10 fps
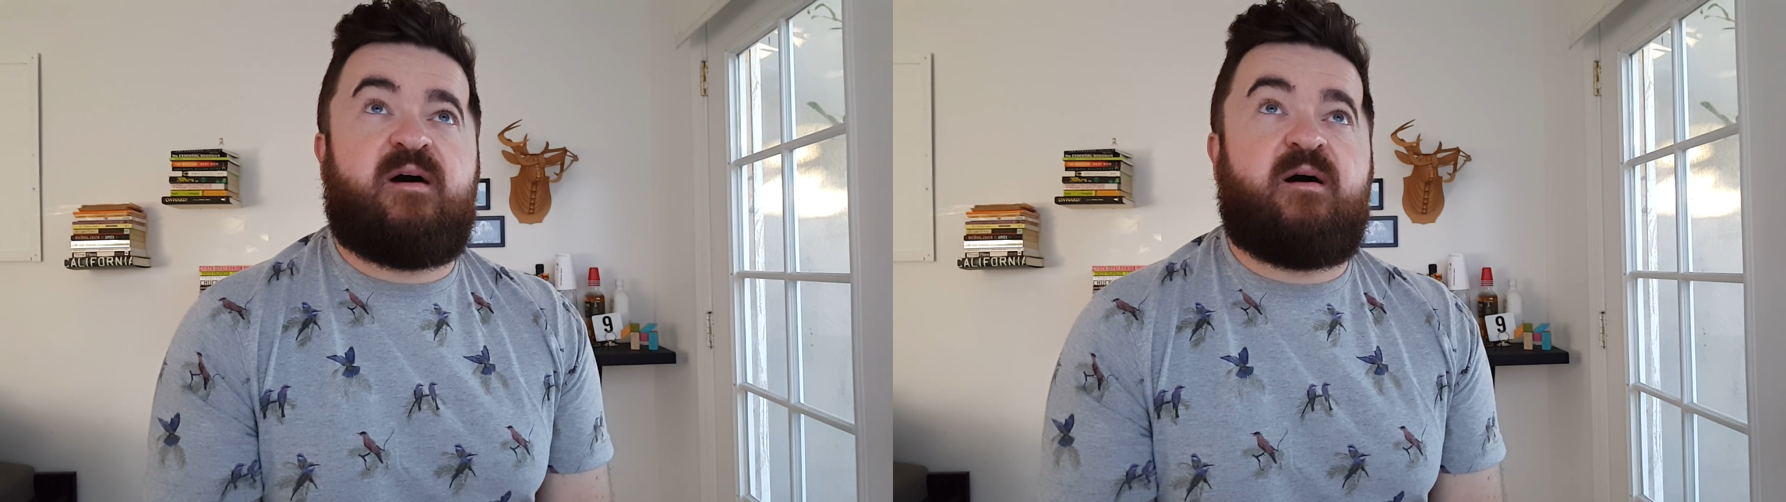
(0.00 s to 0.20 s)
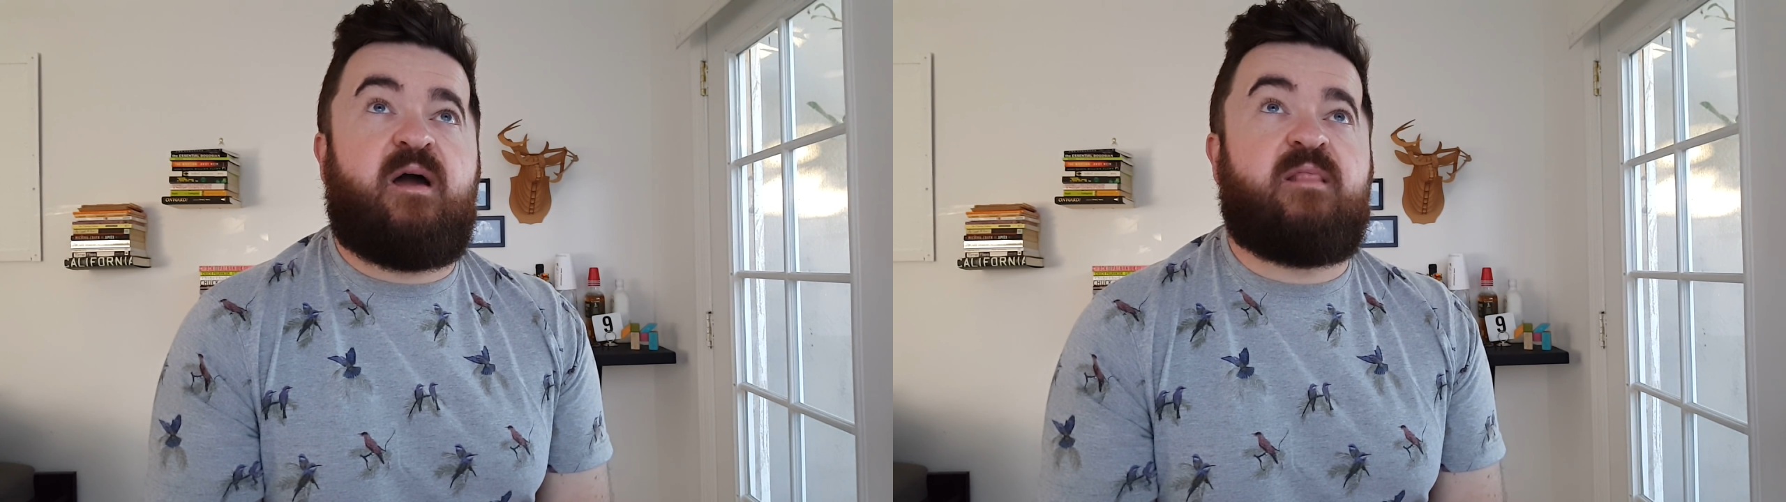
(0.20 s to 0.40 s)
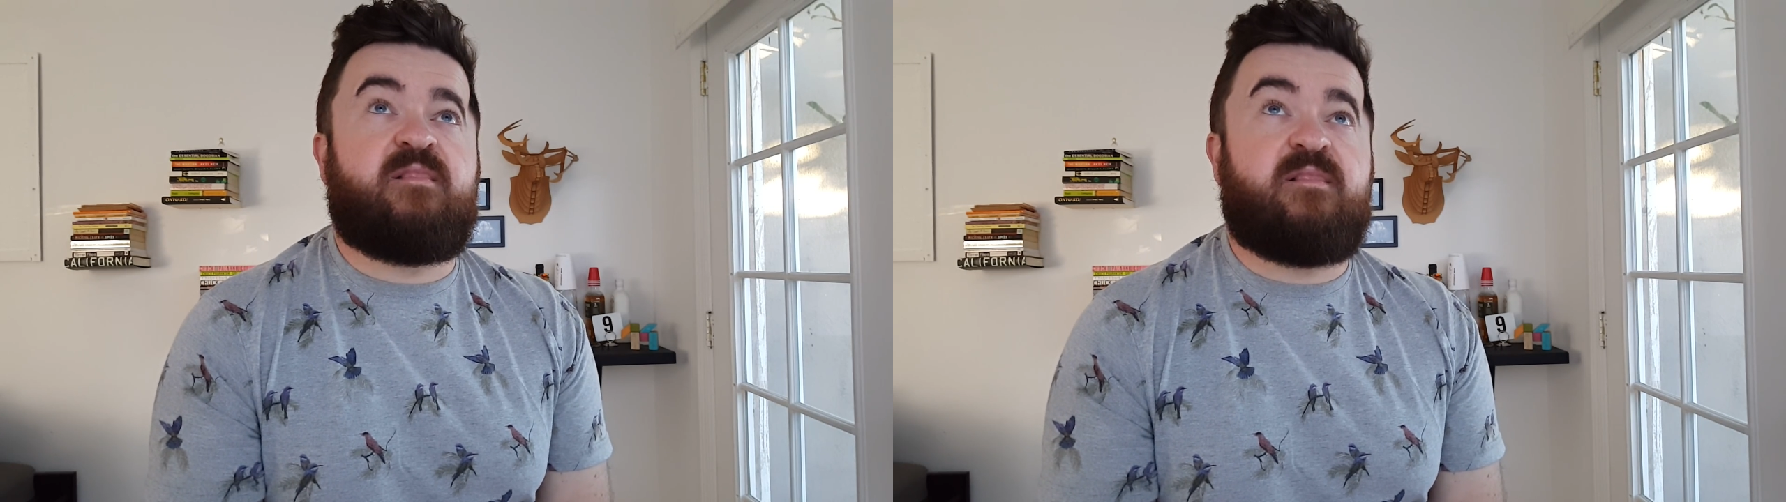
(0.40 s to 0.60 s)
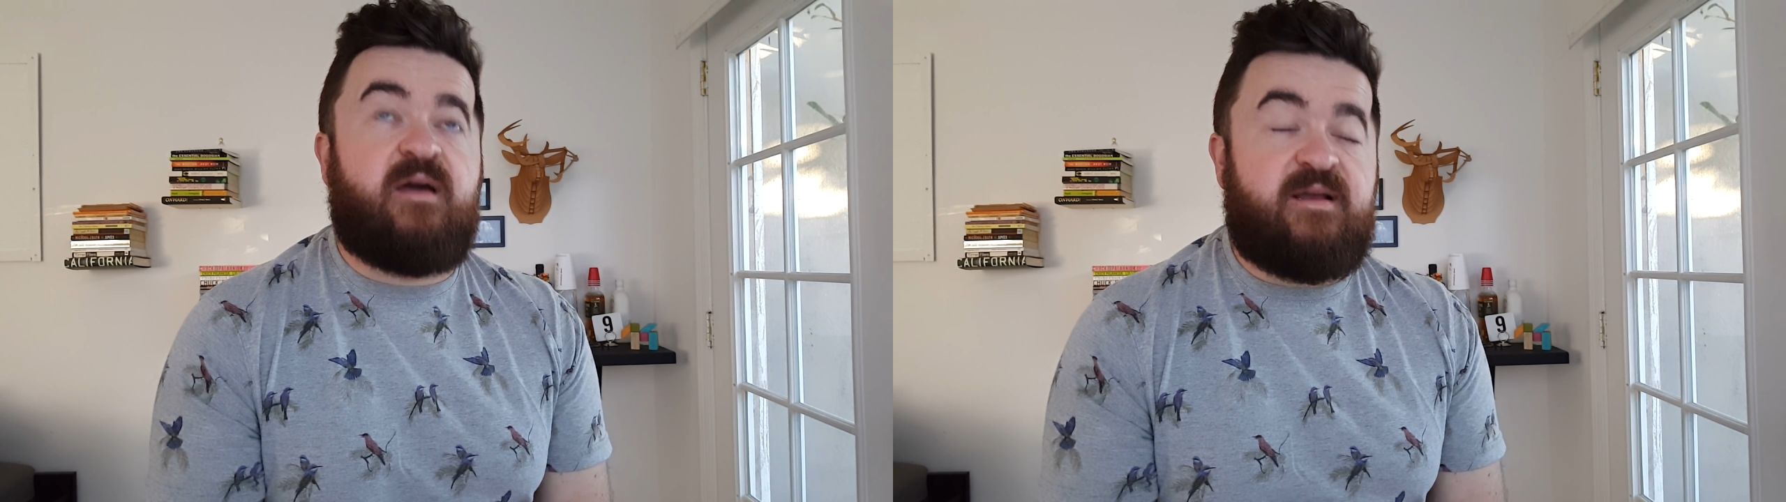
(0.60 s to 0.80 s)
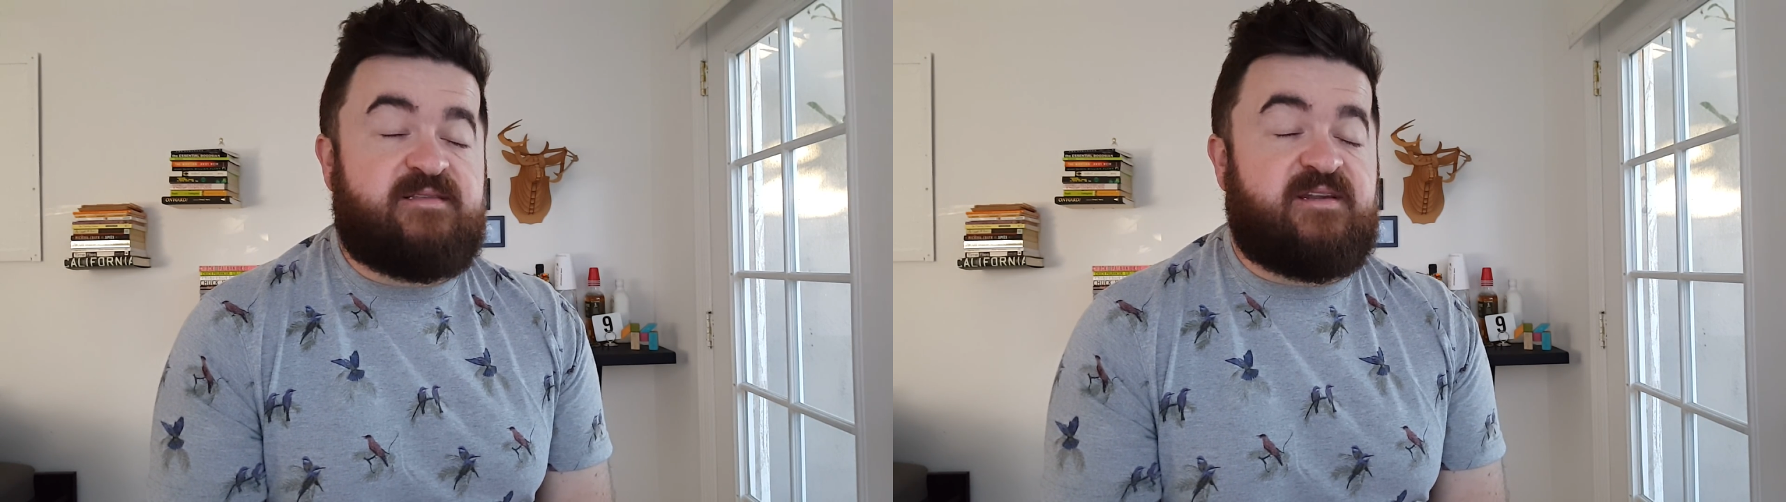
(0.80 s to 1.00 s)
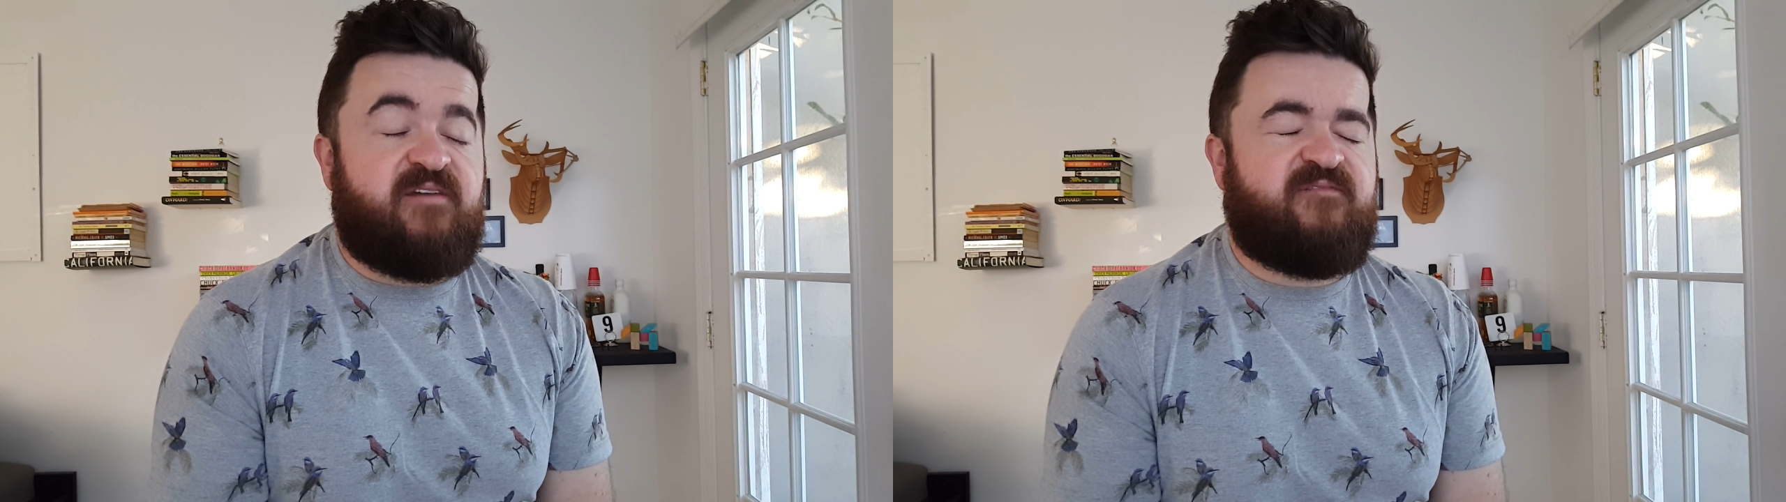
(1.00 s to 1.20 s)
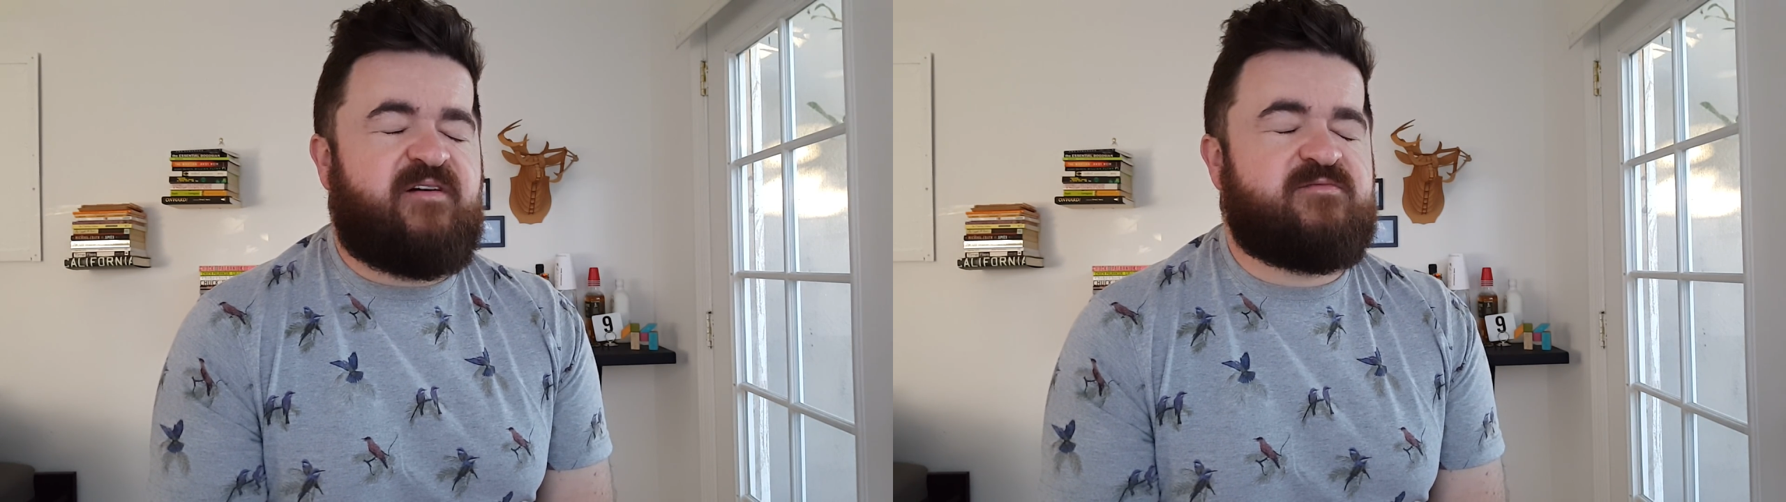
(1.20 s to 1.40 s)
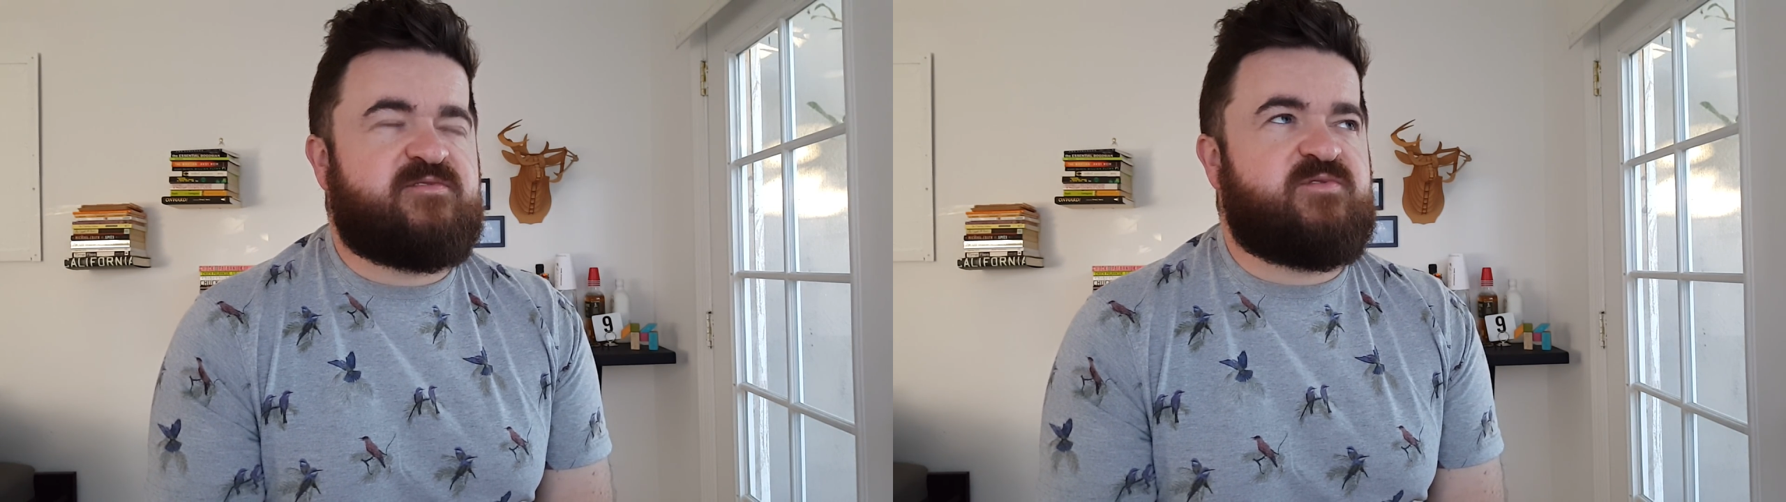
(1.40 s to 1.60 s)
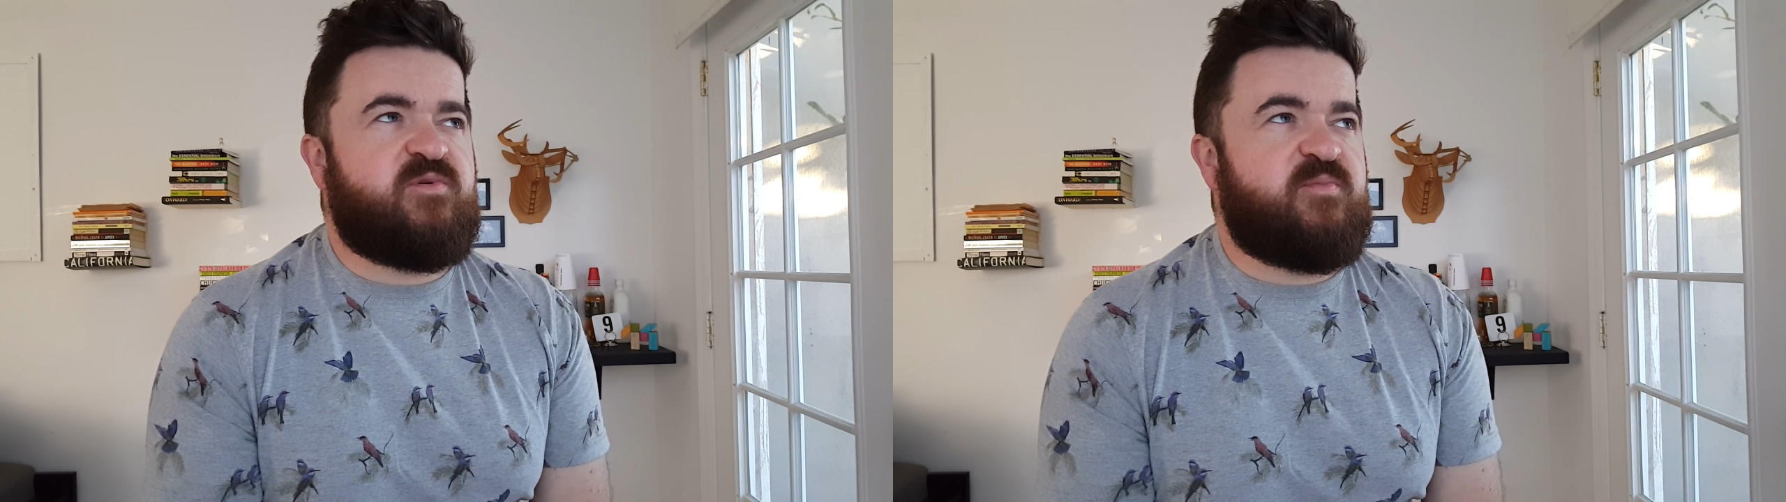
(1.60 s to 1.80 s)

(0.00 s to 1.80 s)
I liked and I found so